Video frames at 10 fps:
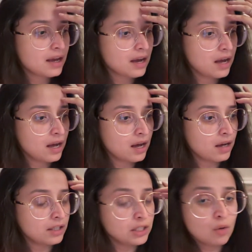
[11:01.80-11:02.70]

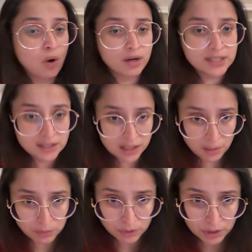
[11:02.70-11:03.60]
a new audience
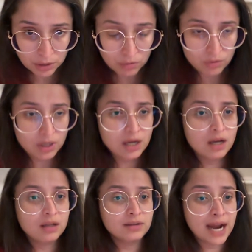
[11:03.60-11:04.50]
come to you.
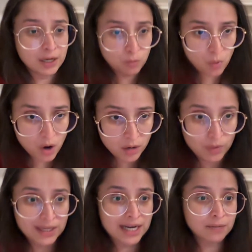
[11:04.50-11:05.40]
That work
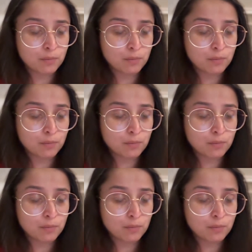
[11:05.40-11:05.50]
will get